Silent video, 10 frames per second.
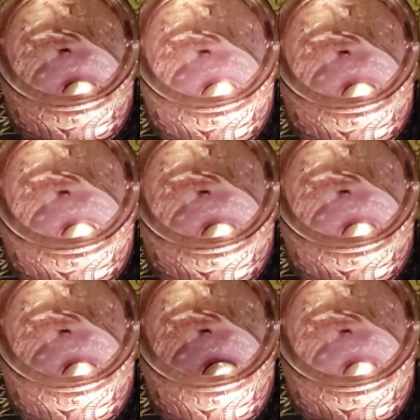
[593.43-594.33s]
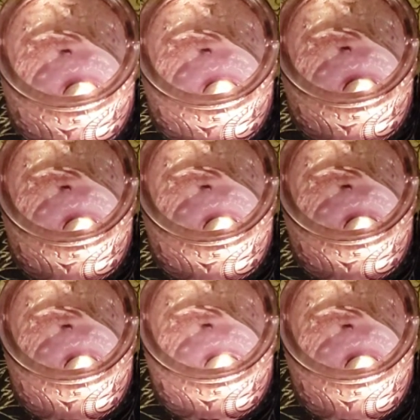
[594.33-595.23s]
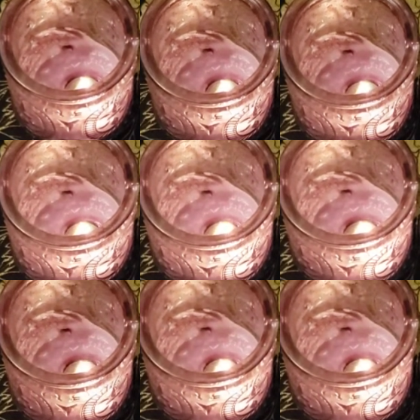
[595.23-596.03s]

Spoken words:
putting on old movies and trimming decks all week.